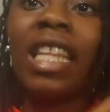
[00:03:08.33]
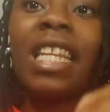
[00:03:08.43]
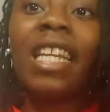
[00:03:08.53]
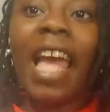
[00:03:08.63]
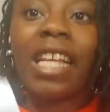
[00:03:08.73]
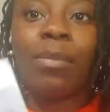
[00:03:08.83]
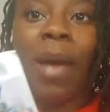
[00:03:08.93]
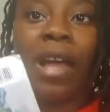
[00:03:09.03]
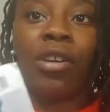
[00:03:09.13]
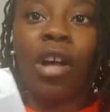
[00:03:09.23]
the next
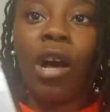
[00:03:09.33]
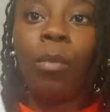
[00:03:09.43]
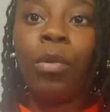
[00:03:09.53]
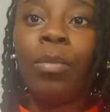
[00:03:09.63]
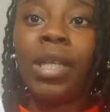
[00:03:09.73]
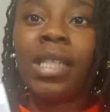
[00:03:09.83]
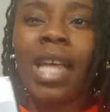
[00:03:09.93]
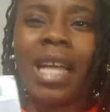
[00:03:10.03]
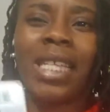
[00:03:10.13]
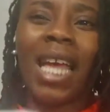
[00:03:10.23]
pattern up will be
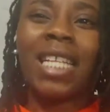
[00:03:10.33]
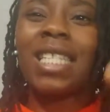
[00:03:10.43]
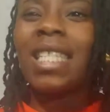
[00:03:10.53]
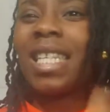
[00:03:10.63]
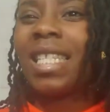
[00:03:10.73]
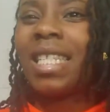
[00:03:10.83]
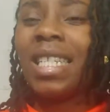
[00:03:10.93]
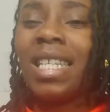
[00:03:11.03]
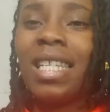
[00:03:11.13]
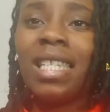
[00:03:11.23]
size like
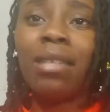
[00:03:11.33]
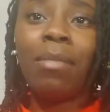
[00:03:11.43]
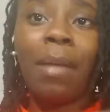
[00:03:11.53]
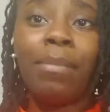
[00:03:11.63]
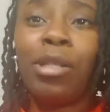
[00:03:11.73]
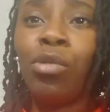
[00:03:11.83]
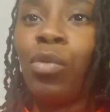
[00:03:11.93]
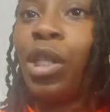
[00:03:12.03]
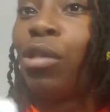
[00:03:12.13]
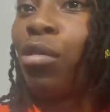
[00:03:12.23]
16 to maybe
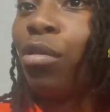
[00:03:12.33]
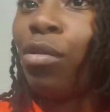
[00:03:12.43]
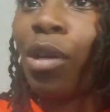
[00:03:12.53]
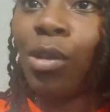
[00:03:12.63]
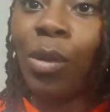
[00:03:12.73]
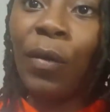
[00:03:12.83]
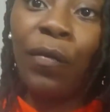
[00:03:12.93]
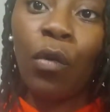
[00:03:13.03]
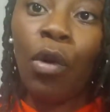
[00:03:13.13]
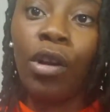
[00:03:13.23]
22 or
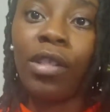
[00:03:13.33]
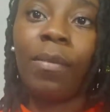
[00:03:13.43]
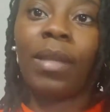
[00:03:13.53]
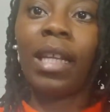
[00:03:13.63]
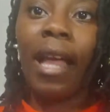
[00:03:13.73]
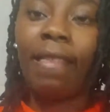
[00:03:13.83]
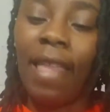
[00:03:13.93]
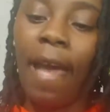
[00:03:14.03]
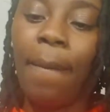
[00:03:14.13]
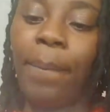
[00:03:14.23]
24 or something like
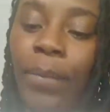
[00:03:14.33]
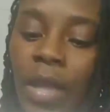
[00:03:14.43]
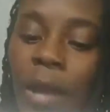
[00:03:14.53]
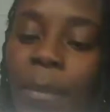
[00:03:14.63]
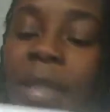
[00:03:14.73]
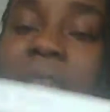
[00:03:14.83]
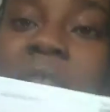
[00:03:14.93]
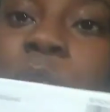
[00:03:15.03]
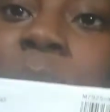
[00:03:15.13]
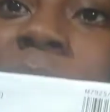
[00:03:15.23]
that. But this
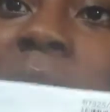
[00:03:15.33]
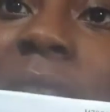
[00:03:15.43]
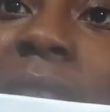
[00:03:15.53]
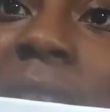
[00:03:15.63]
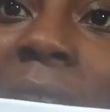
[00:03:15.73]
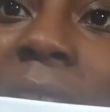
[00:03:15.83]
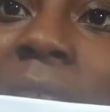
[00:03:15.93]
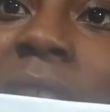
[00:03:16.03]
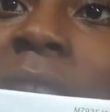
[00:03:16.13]
will be the size.